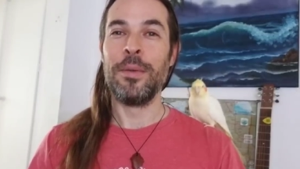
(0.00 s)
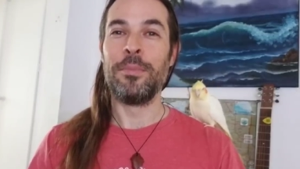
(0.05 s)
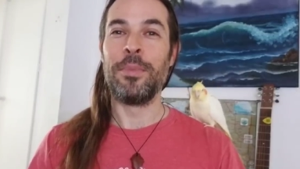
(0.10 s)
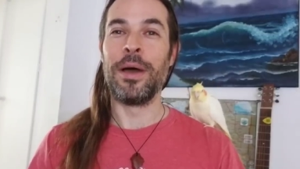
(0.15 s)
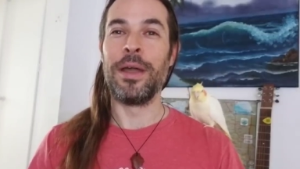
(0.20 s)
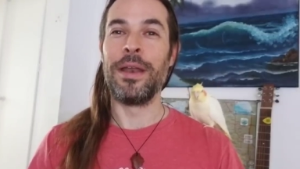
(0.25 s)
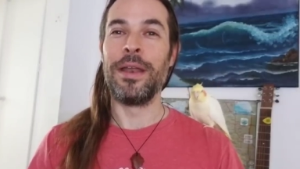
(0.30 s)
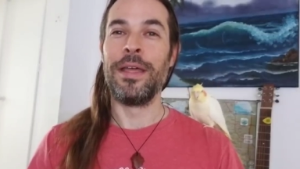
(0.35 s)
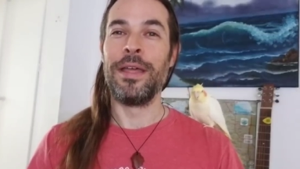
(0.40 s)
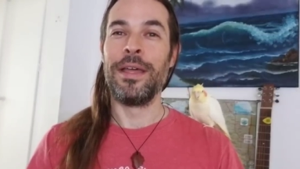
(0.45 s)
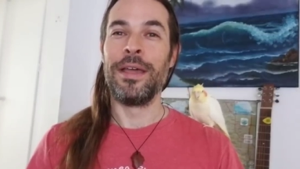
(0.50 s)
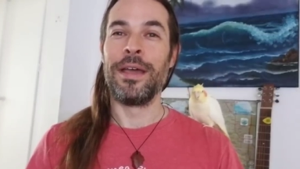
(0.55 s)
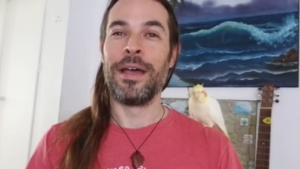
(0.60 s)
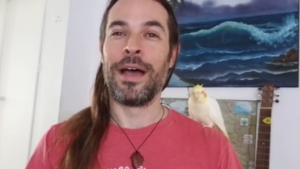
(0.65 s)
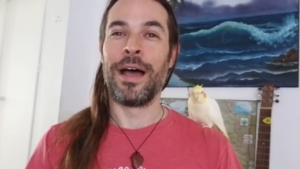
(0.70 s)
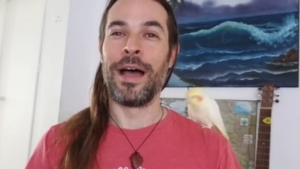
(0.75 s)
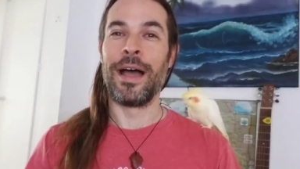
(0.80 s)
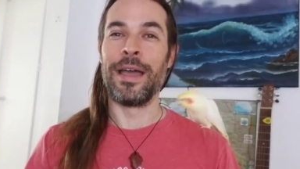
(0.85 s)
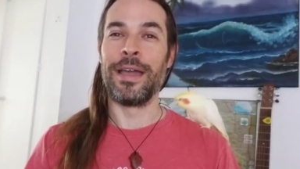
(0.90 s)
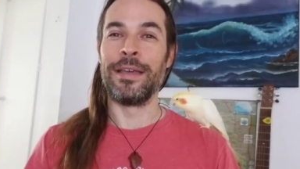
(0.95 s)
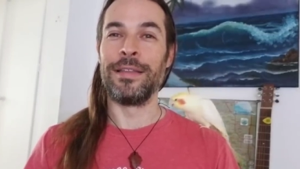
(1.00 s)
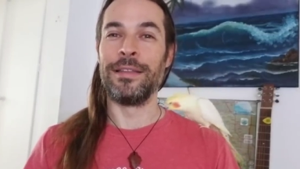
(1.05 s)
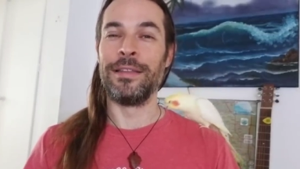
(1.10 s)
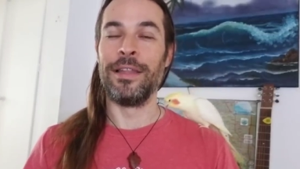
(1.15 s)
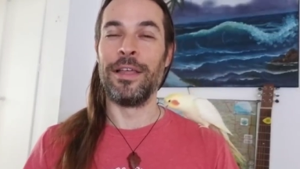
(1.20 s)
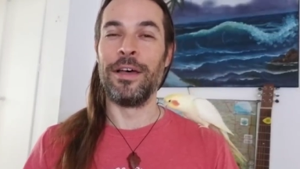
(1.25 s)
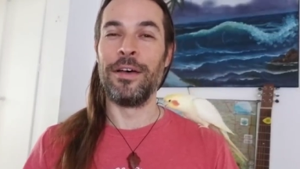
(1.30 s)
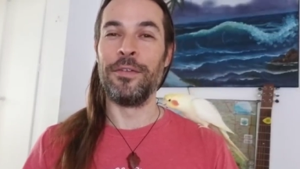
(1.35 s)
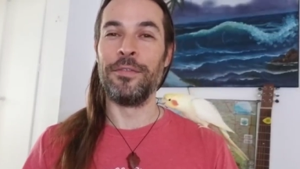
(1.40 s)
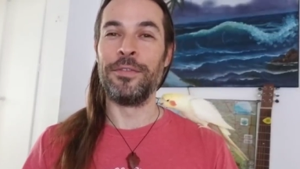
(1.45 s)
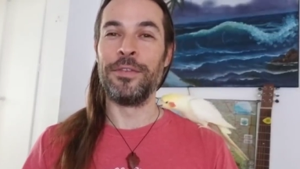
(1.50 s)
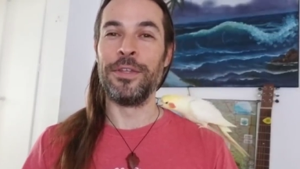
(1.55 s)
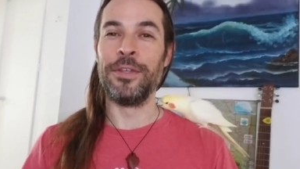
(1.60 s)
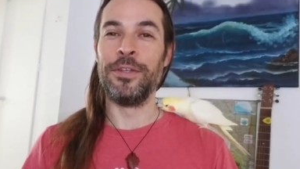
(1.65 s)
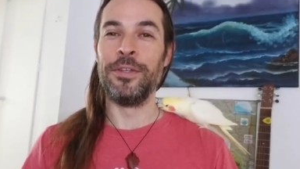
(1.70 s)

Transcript: But I love to